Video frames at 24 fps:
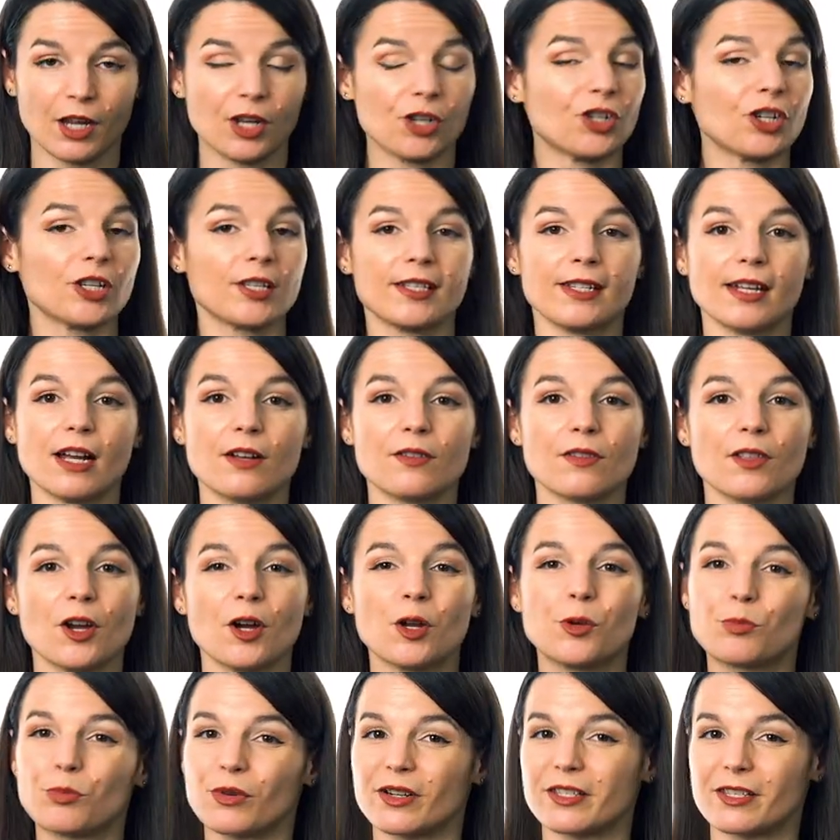Just
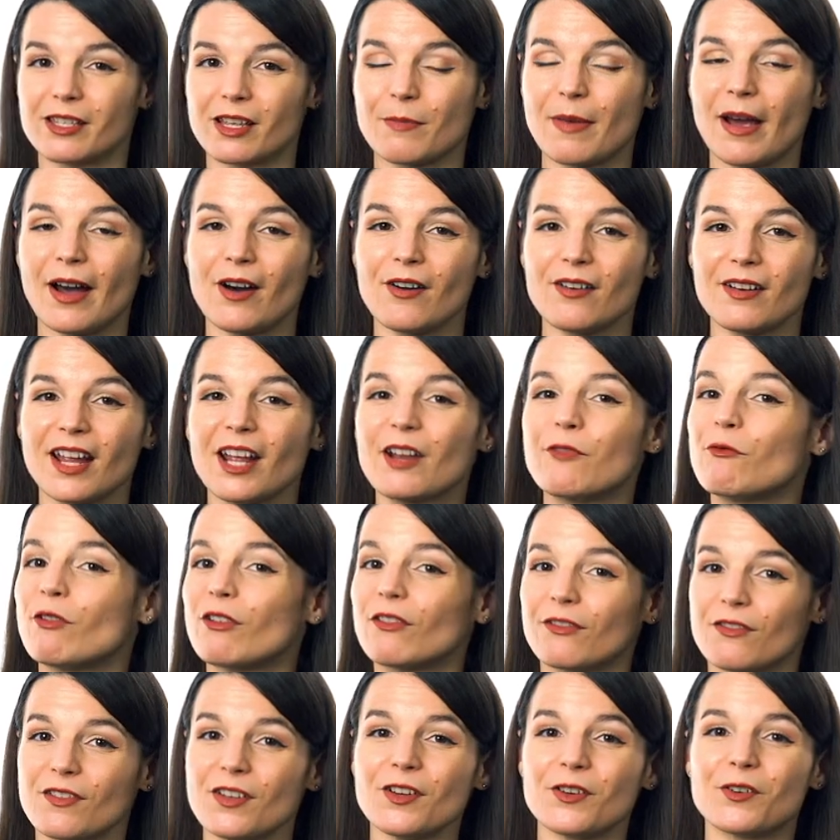download, print them out, and
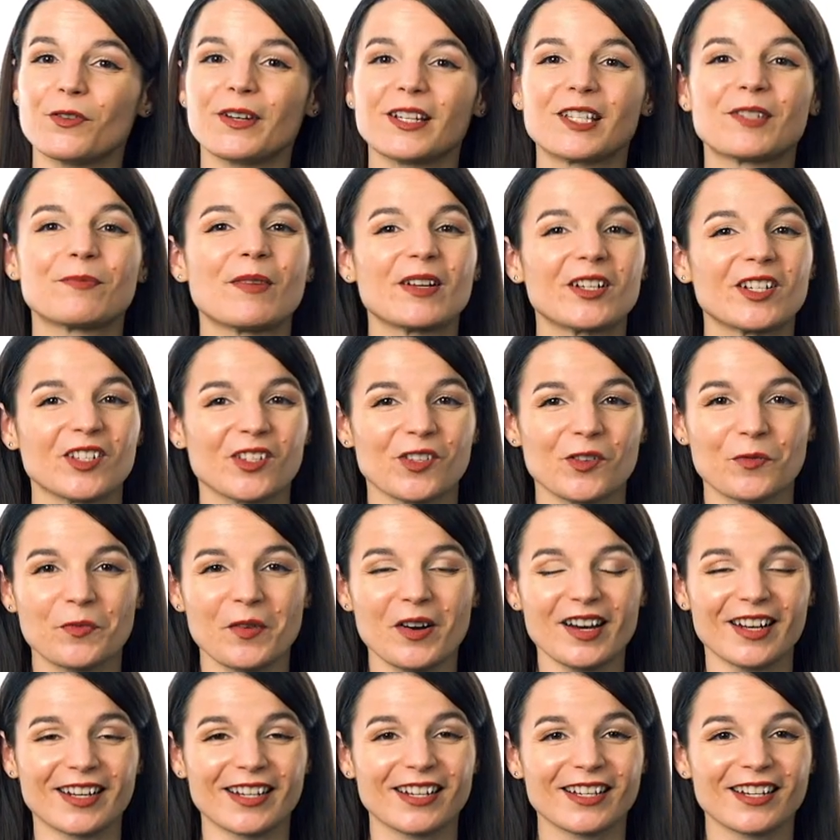review as much as you
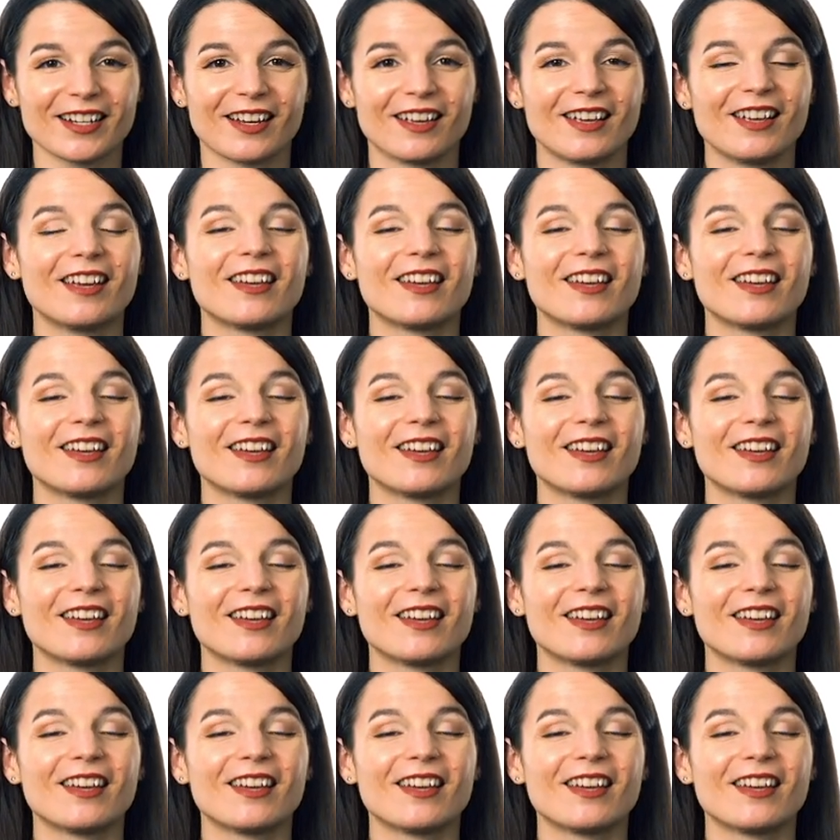want.